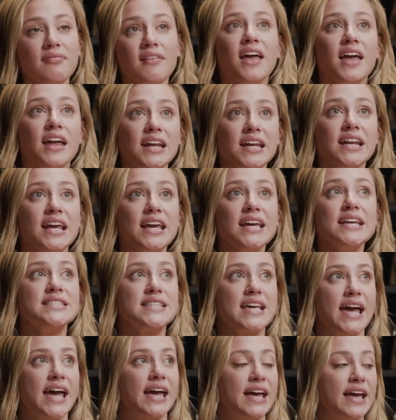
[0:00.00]
And it is
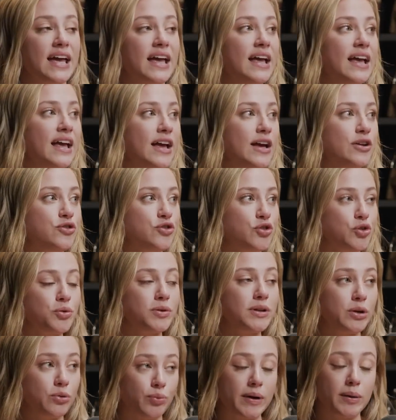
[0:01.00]
a
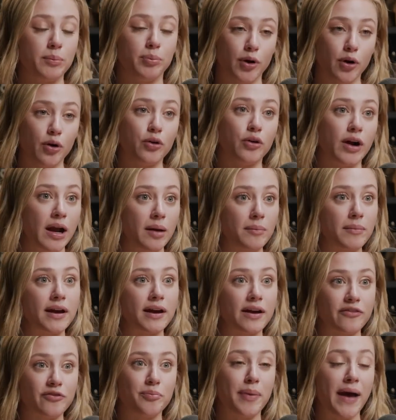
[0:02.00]
truly
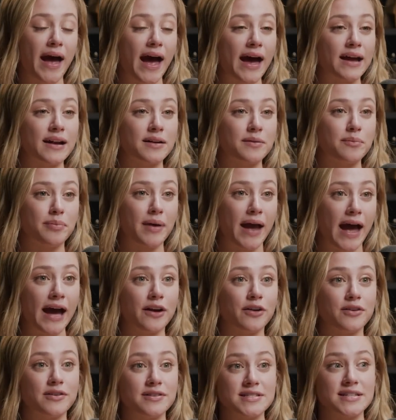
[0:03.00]
reprogramming of bad
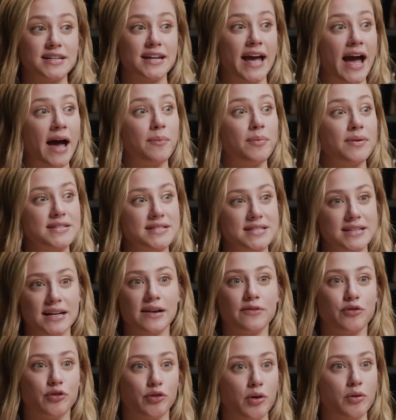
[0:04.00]
patterns and habits that
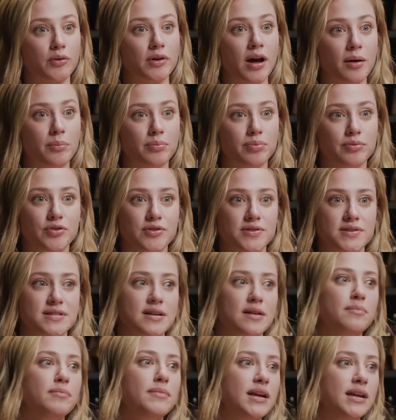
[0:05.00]
I've grown up just
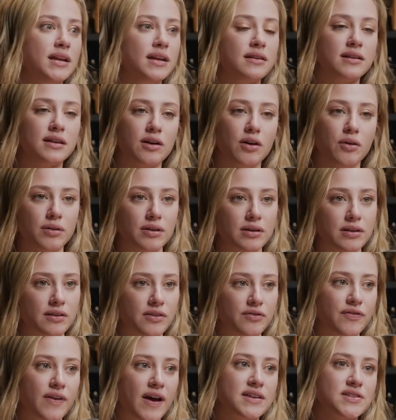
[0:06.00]
immediately going to
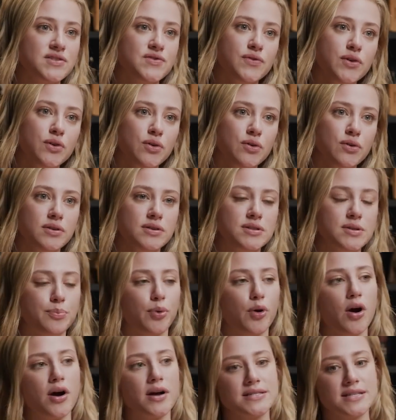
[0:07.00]
the fast food, to
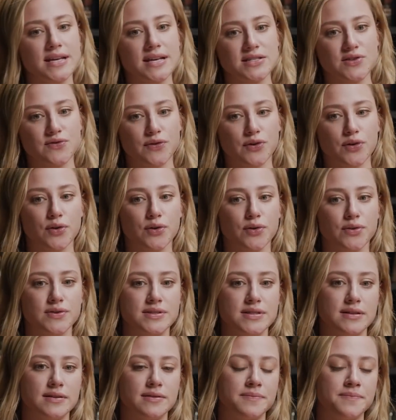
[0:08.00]
processed foods.